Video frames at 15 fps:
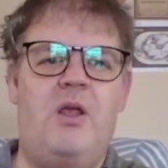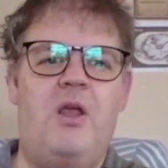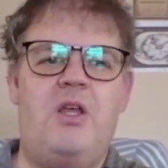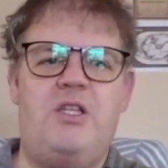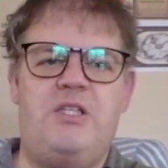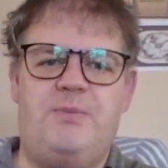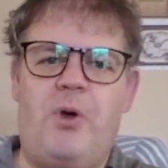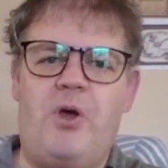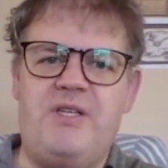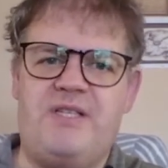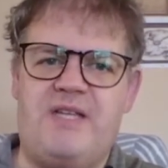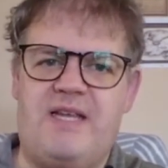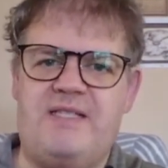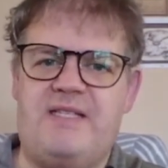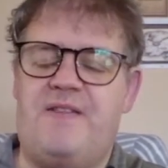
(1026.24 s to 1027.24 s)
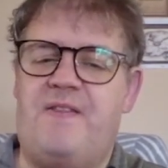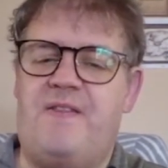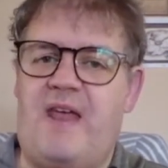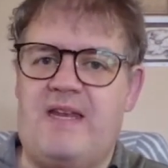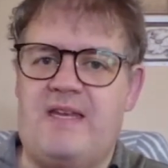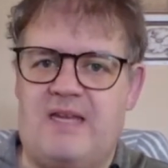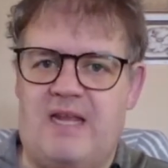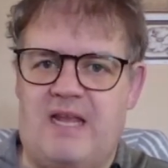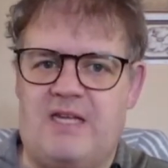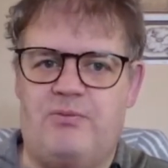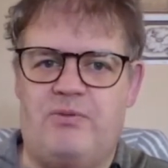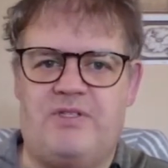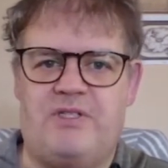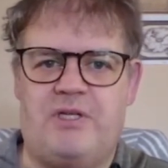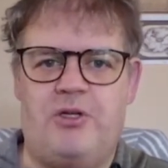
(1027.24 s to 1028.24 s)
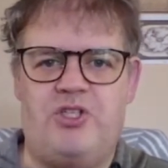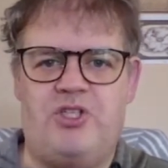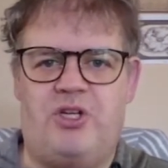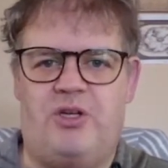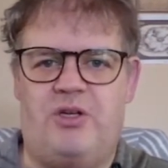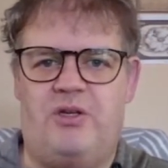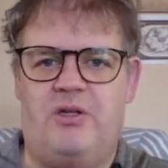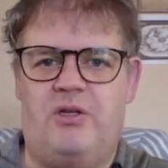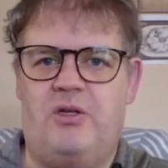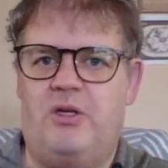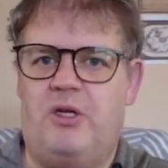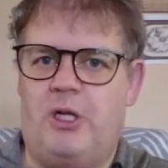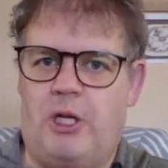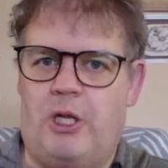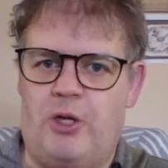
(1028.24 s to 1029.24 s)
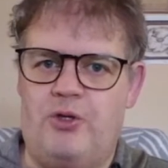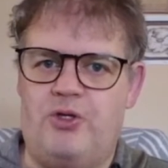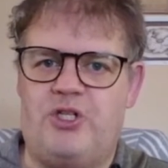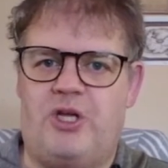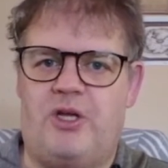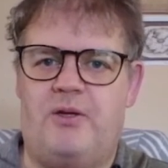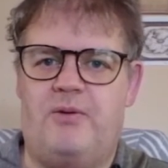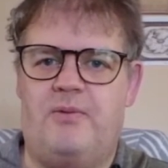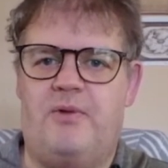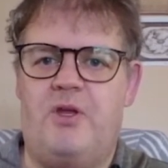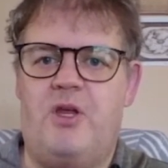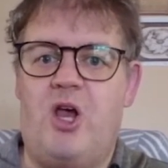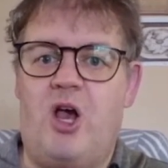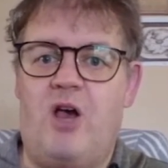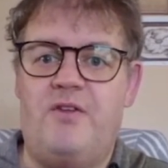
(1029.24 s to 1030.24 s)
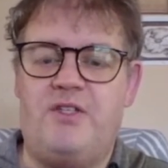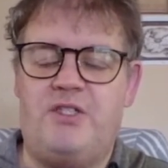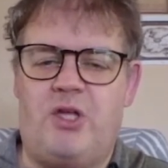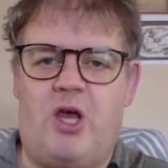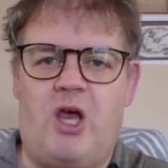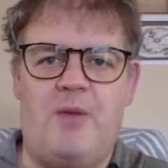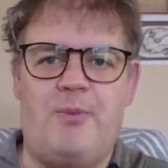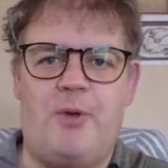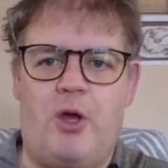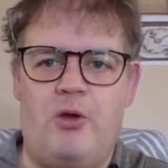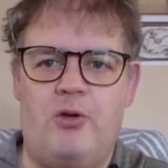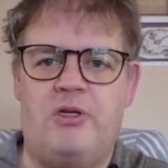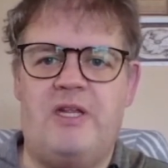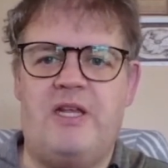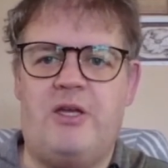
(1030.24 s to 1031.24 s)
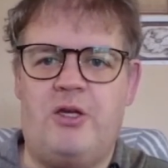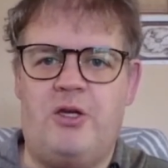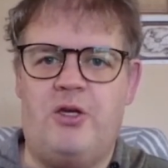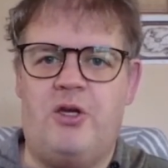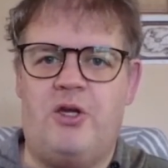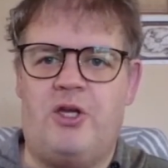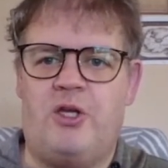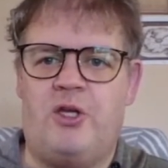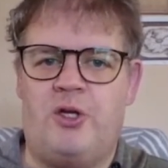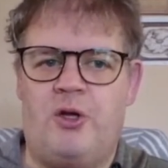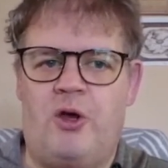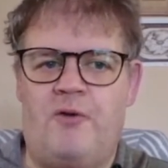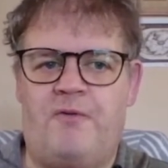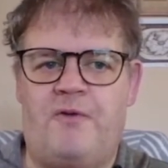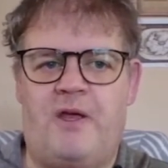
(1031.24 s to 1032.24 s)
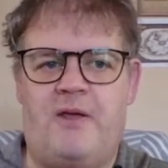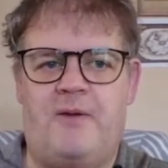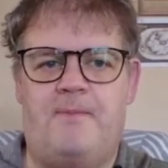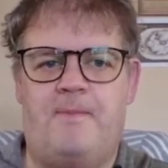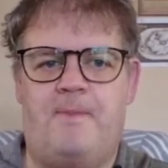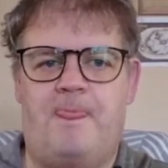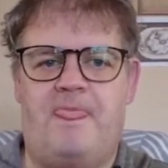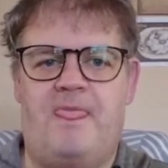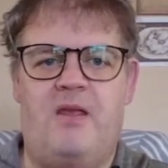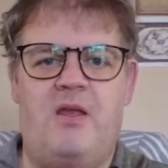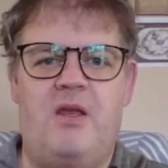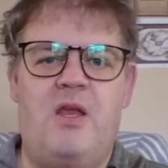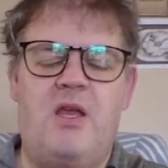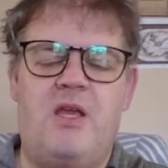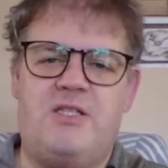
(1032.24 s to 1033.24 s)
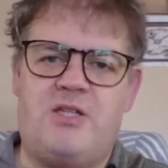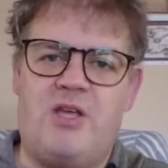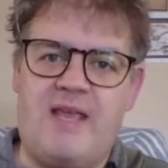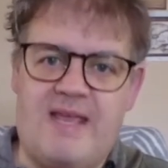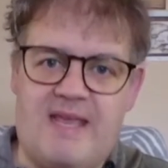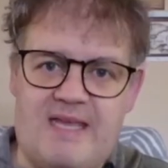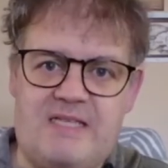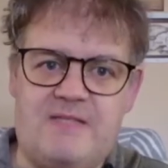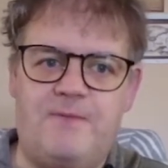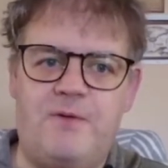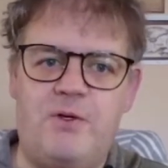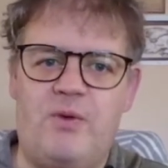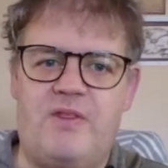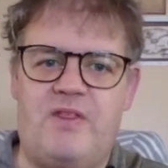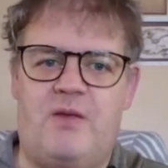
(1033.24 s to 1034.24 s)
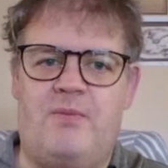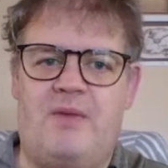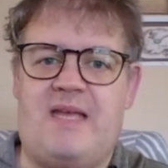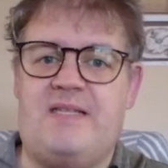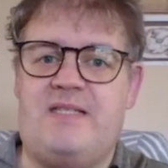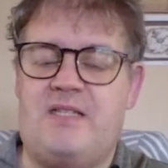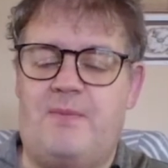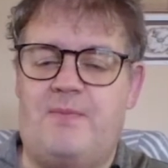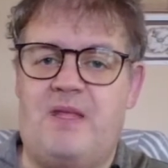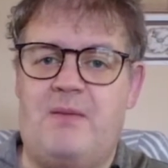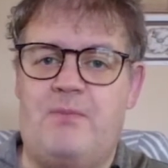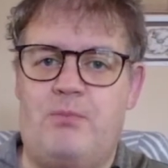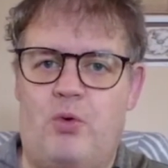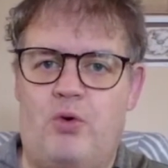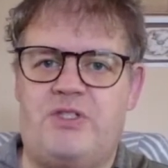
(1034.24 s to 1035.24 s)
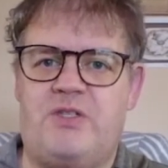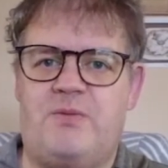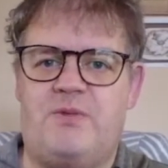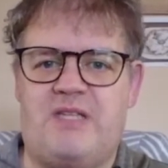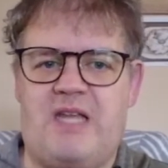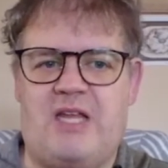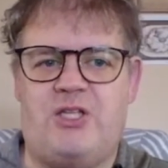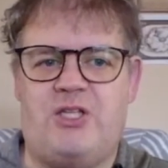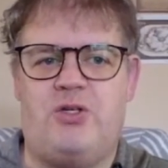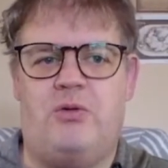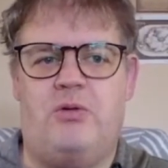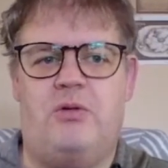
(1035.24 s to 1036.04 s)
Spock says they need resolution, closure, of a type only Kirk can offer. So he's viewing them as something more substantial.